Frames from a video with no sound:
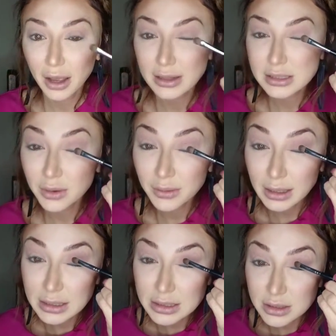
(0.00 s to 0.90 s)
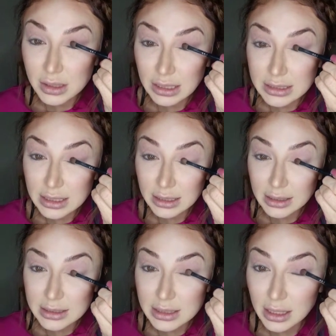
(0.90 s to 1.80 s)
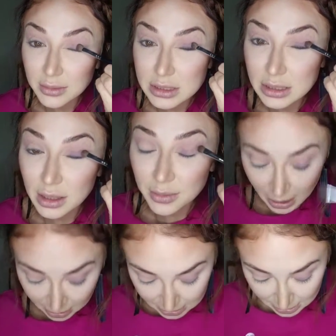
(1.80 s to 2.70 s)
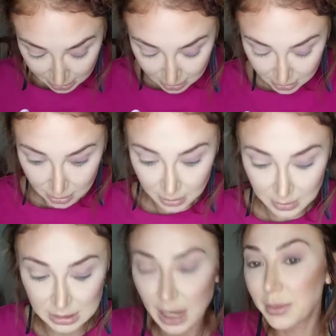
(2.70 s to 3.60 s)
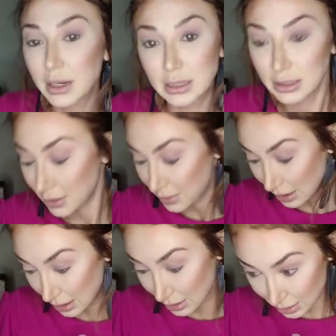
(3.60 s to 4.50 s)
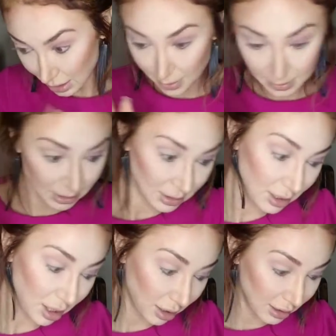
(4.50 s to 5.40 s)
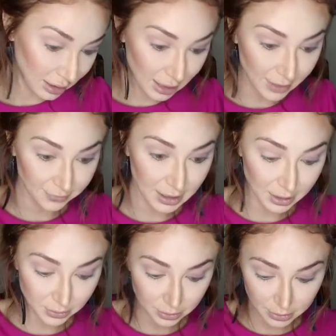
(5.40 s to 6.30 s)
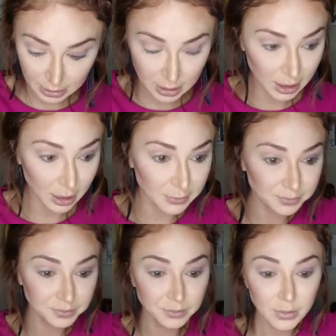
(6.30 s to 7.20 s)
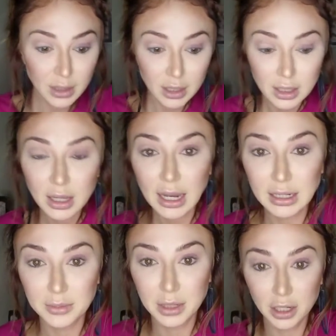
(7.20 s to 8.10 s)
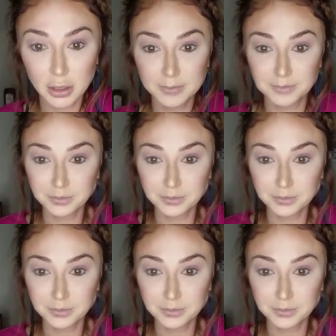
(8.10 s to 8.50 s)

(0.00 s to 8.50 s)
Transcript: Okay, so what we're gonna do is we're gonna take this, and I'm just gonna pack this on. I'm gonna need to call in a lifeline real quick here. I need a mirror.